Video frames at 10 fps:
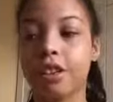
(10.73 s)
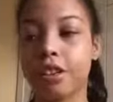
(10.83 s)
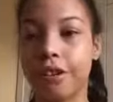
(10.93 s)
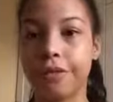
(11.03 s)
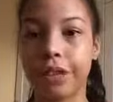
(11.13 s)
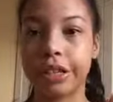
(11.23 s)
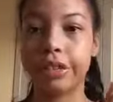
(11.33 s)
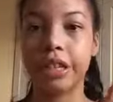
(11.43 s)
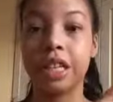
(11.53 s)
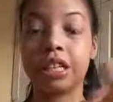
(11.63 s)
So the
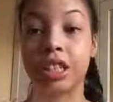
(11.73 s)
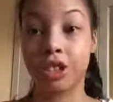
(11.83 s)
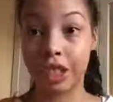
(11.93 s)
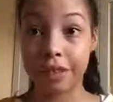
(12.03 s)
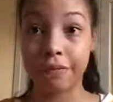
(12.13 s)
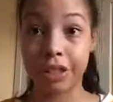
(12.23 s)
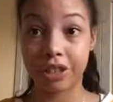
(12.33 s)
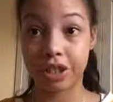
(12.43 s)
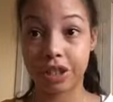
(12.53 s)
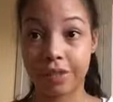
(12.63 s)
first thing is the chill
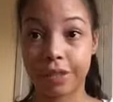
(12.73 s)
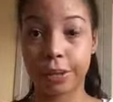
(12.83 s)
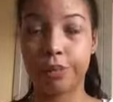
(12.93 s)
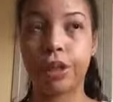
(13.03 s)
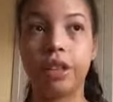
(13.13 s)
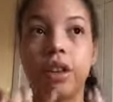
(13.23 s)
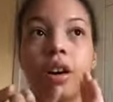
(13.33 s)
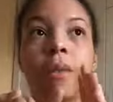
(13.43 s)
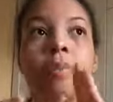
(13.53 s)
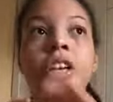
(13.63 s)
adventures of
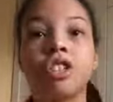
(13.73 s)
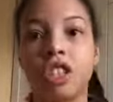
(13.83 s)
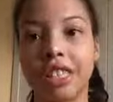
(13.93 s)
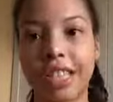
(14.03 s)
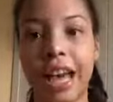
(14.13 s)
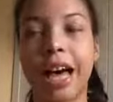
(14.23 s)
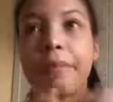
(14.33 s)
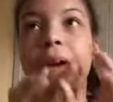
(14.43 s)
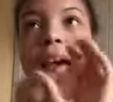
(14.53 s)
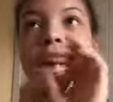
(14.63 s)
Sabrina,
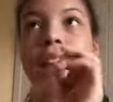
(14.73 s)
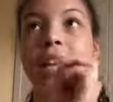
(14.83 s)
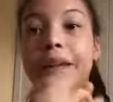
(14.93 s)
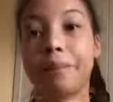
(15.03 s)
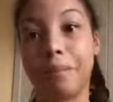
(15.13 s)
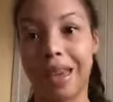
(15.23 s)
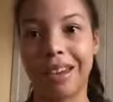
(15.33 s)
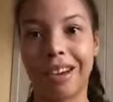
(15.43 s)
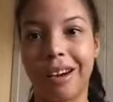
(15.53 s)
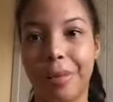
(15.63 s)
Shazam and
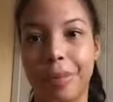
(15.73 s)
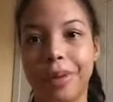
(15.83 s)
makeup.